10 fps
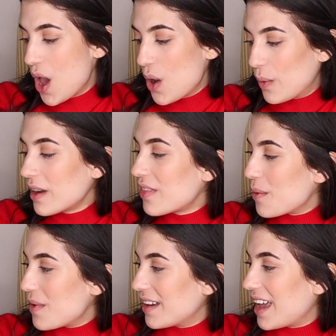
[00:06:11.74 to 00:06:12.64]
wear
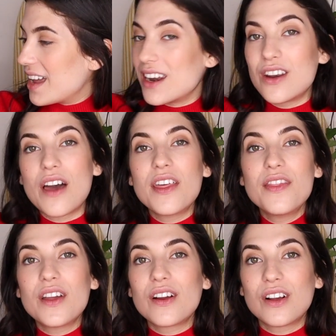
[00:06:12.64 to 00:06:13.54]
them again. Not that
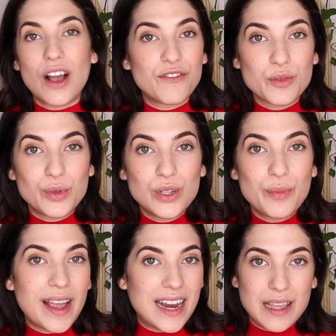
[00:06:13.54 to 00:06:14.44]
they're comfortable
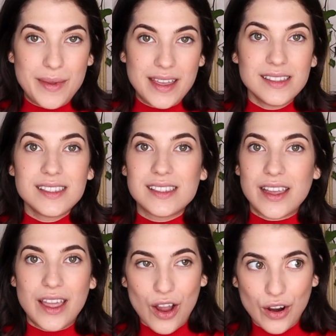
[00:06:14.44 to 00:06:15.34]
by any means,
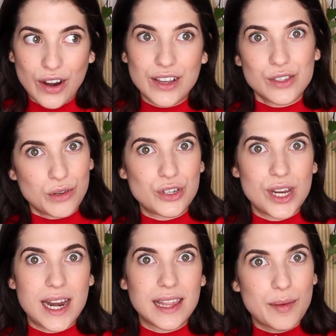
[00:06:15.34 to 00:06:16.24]
they are
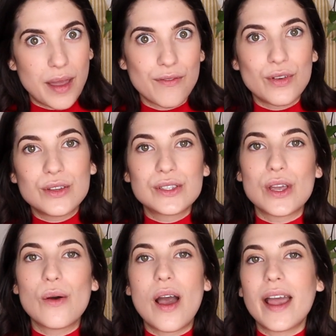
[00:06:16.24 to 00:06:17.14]
excruciatingly painful, so
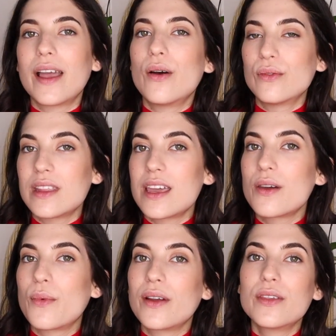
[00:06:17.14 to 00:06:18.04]
I only
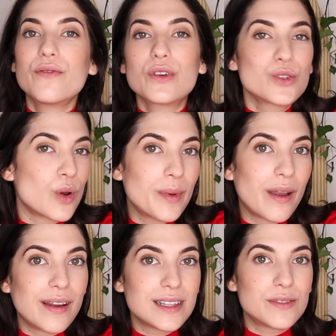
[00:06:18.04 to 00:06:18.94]
wear them for short
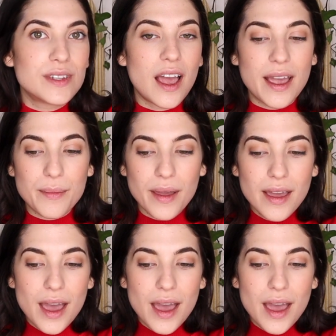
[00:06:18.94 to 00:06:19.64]
periods of time,